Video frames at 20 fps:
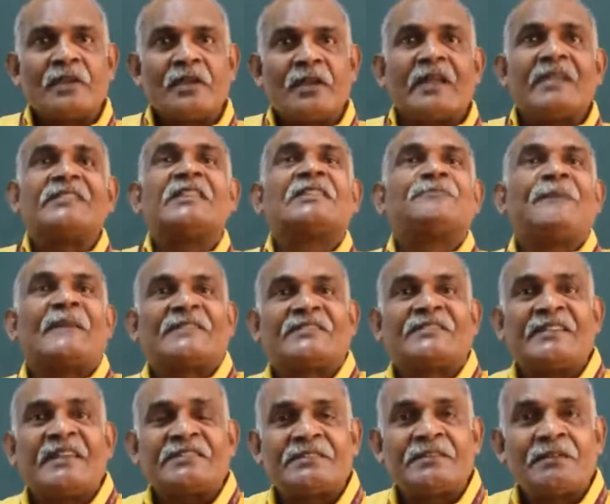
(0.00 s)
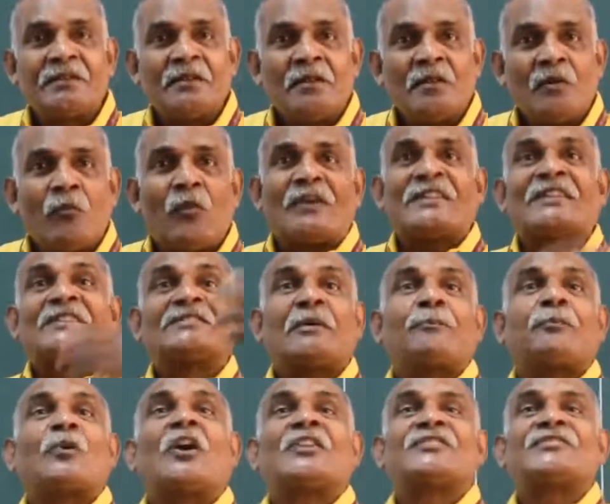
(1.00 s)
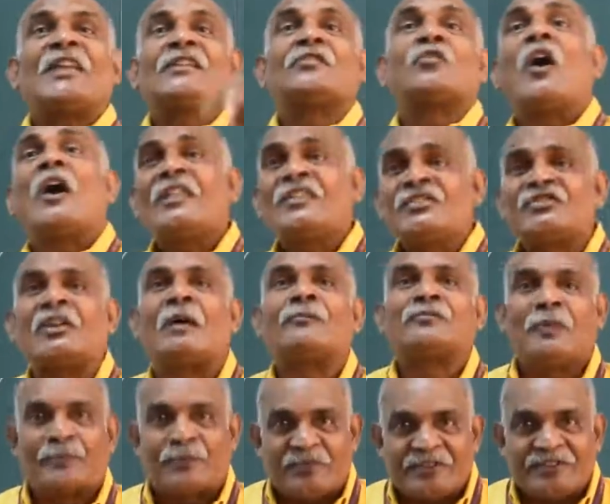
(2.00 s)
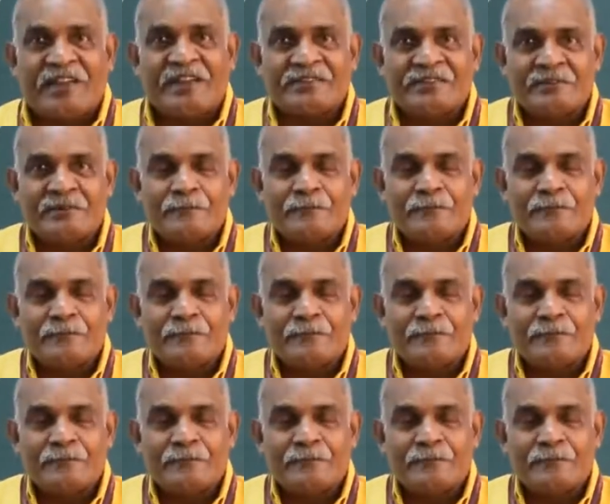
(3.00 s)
in this business, what is the pros and cons of the project,